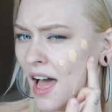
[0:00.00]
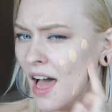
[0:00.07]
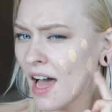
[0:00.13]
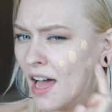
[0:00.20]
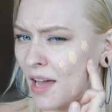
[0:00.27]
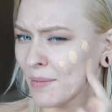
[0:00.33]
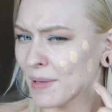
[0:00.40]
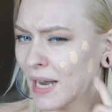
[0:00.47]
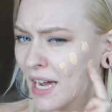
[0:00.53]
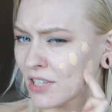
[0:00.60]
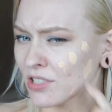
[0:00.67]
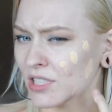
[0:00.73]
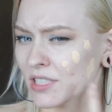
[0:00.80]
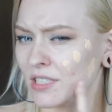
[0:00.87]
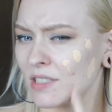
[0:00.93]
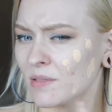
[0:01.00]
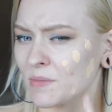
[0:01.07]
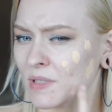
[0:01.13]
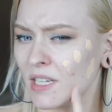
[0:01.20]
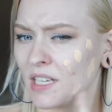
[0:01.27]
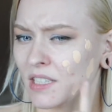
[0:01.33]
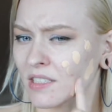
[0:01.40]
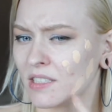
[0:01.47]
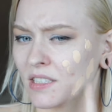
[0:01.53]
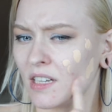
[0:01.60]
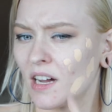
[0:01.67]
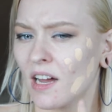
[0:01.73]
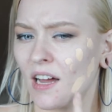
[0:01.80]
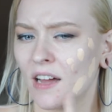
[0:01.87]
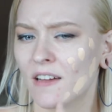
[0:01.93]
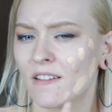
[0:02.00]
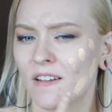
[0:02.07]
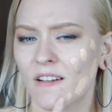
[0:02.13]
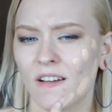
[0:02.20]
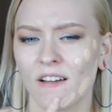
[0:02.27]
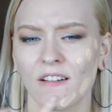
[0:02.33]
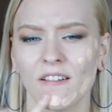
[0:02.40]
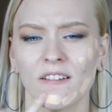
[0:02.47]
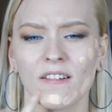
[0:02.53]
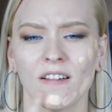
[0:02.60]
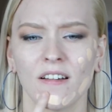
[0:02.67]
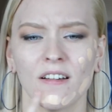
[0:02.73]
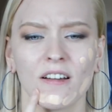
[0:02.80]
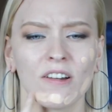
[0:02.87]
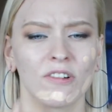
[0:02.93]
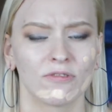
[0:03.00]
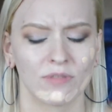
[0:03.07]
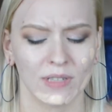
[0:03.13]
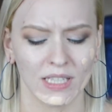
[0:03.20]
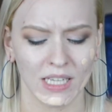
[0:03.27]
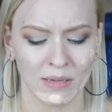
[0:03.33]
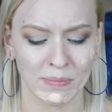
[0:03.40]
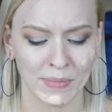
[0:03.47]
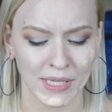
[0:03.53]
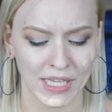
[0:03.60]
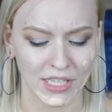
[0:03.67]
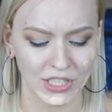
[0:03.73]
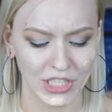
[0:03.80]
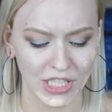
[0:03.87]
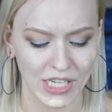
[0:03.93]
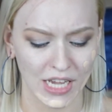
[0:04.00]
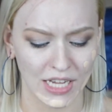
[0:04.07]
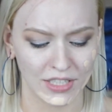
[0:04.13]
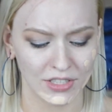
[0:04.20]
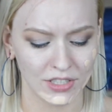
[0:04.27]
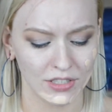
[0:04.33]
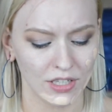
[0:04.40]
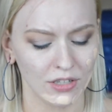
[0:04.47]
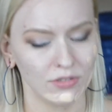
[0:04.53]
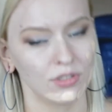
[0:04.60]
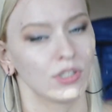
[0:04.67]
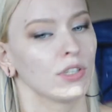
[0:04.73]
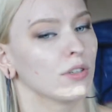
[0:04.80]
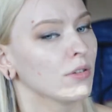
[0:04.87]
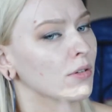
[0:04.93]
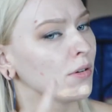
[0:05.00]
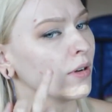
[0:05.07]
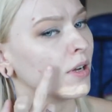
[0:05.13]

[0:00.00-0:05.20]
It actually seems like it's got a really peachy undertone too.